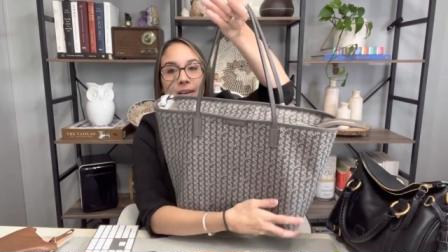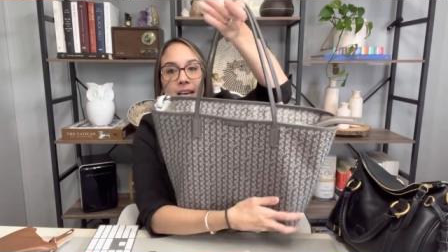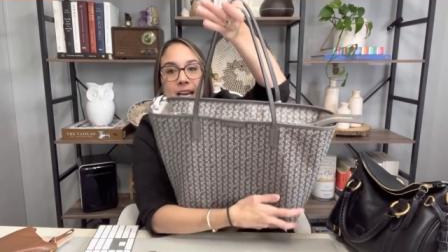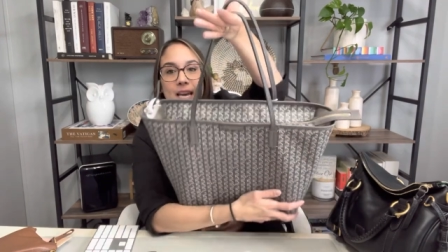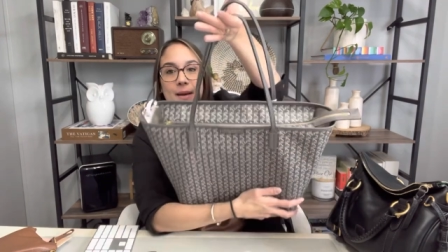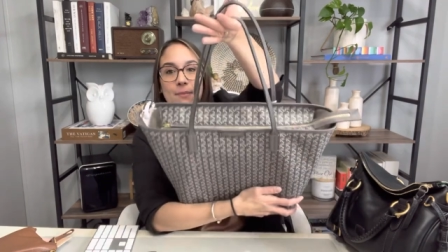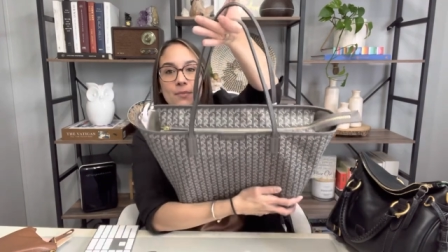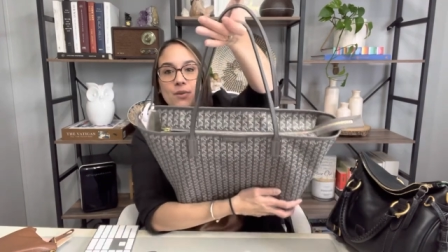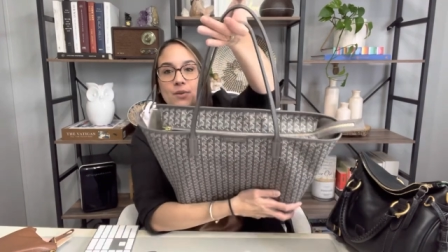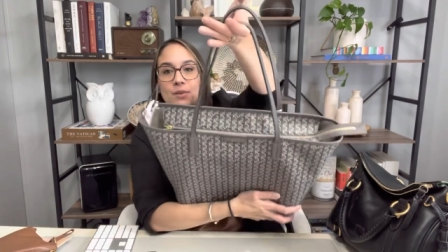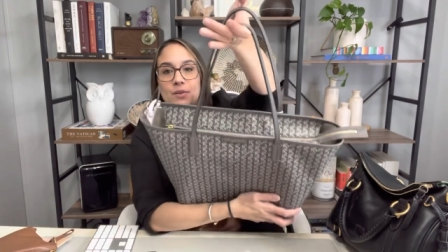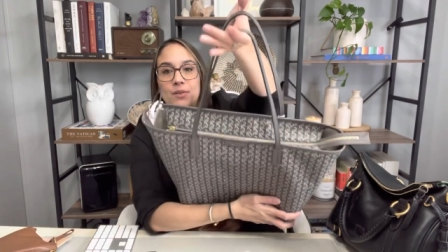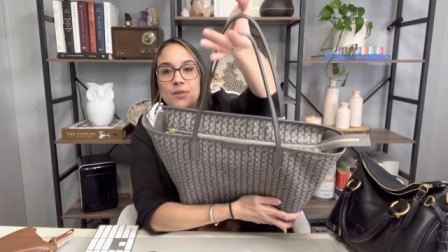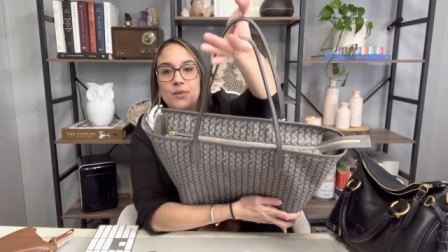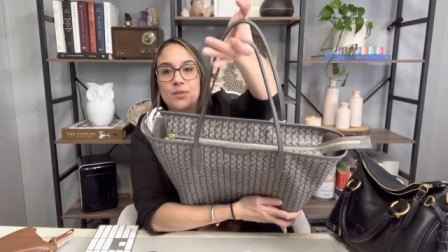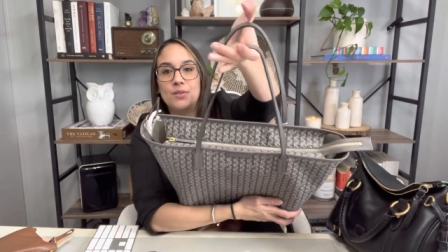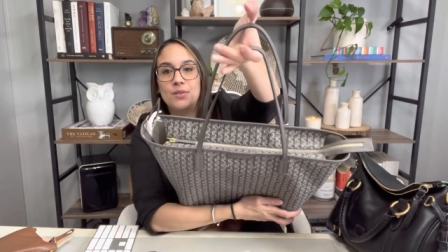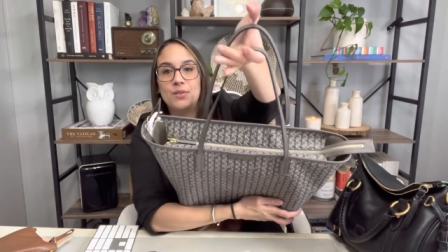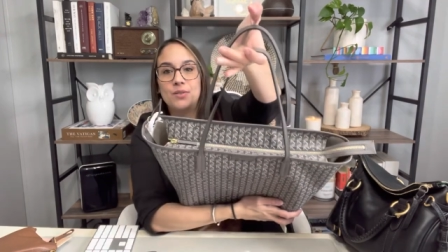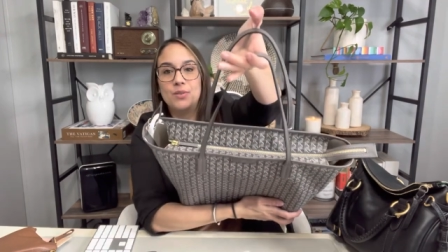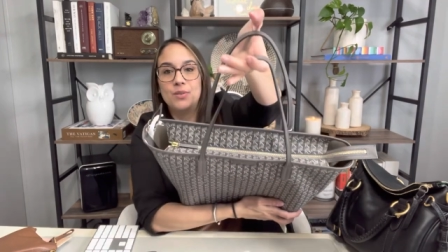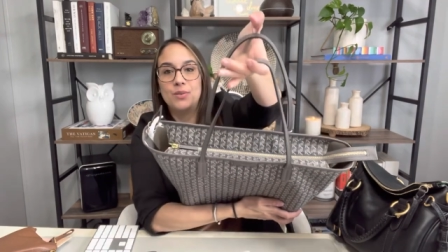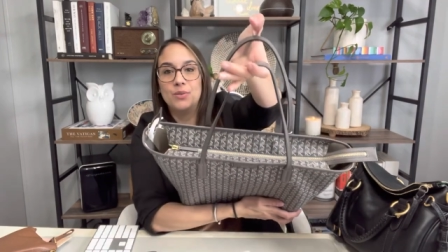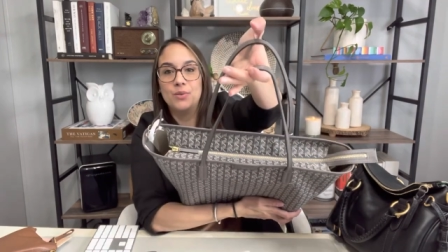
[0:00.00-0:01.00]
able
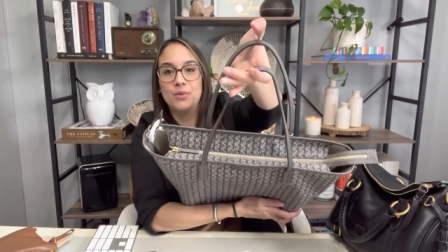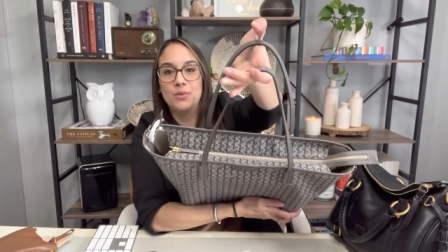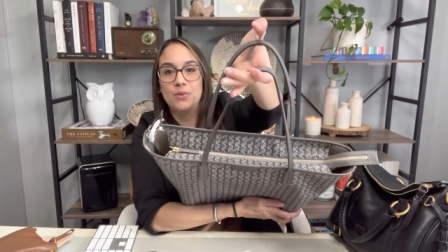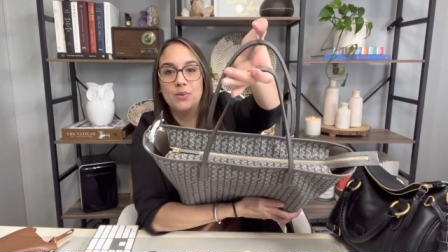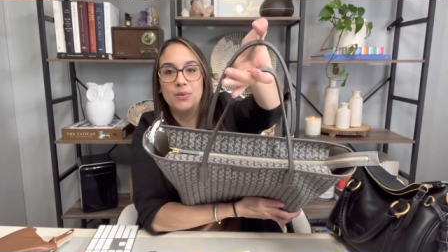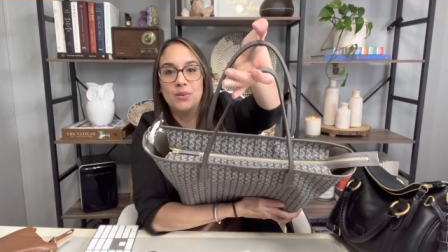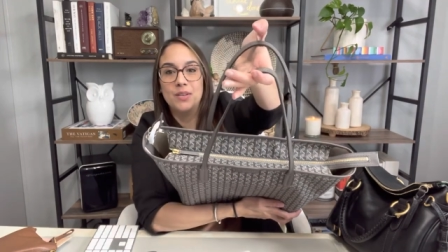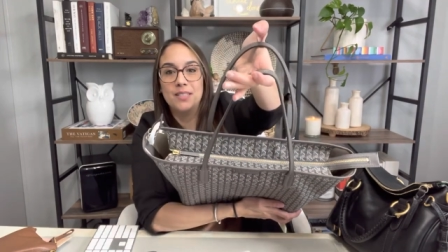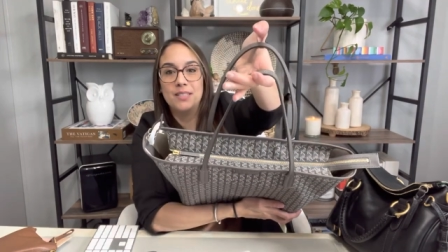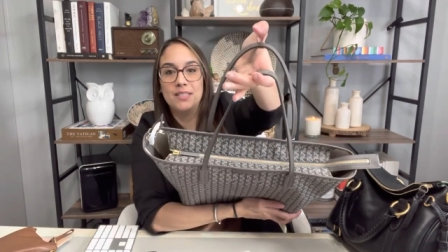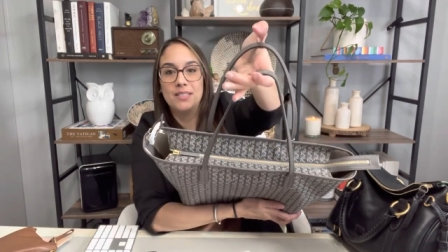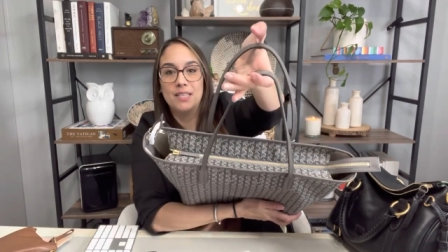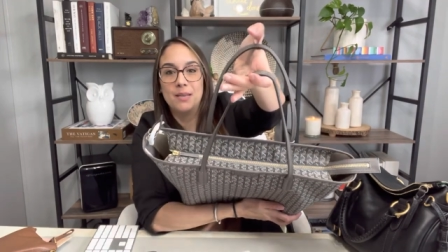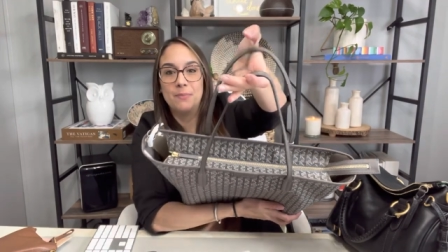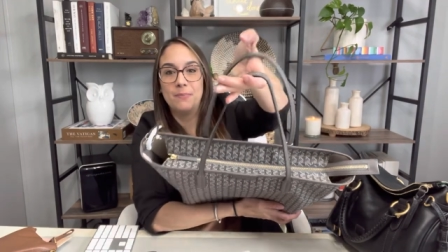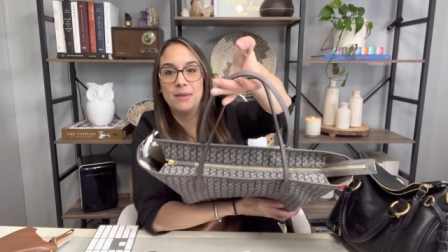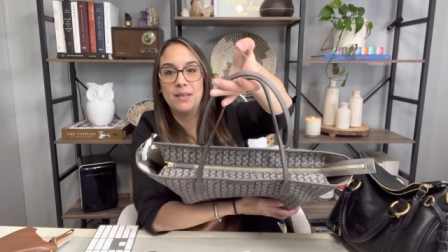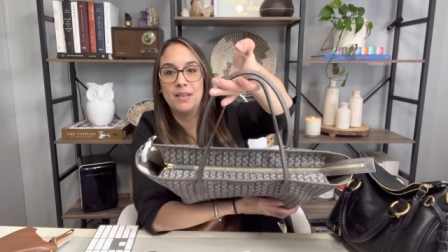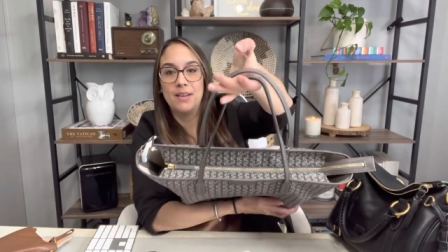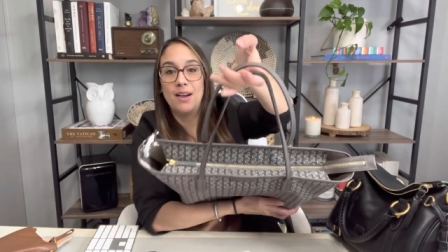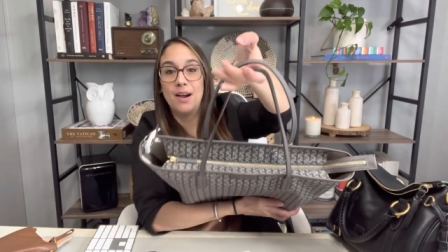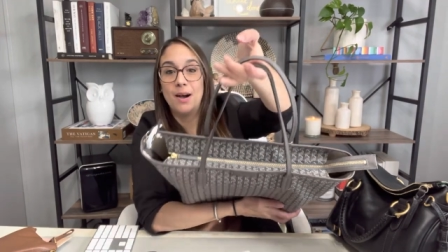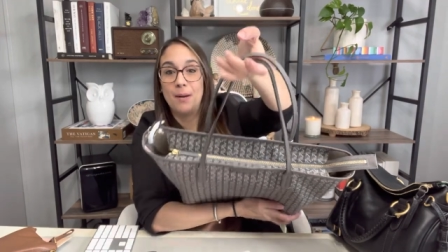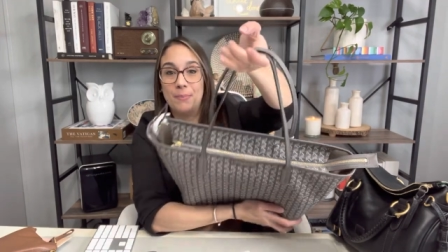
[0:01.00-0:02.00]
to zip
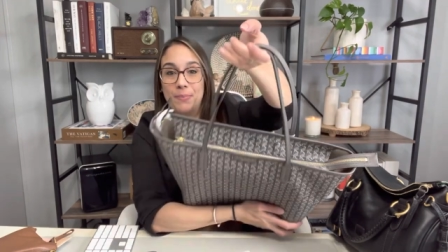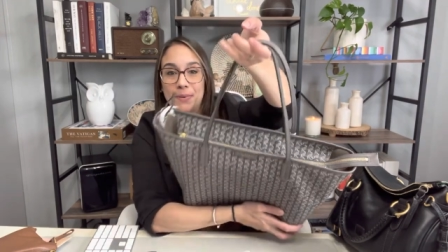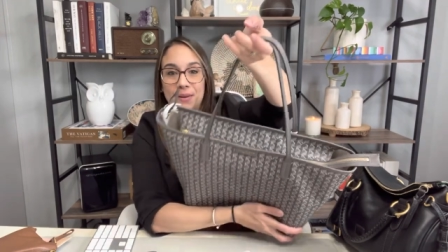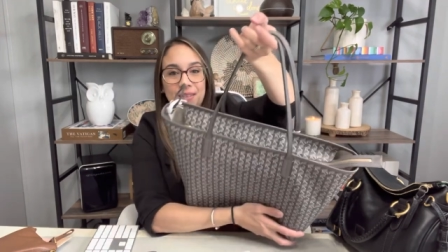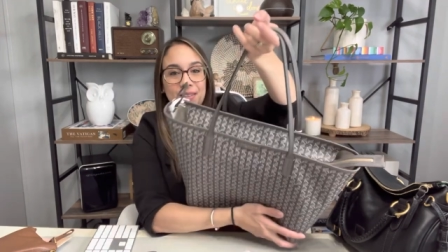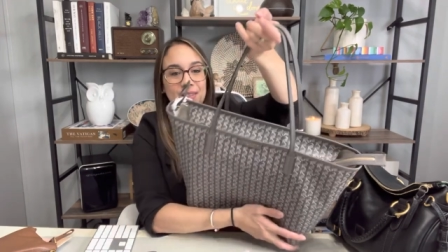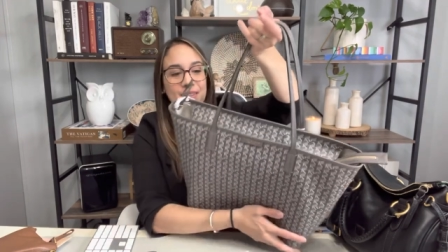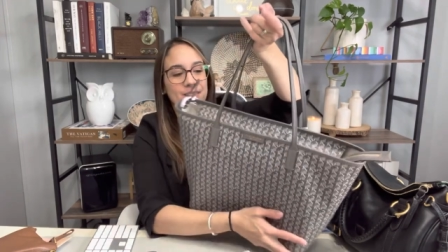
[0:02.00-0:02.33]
it up.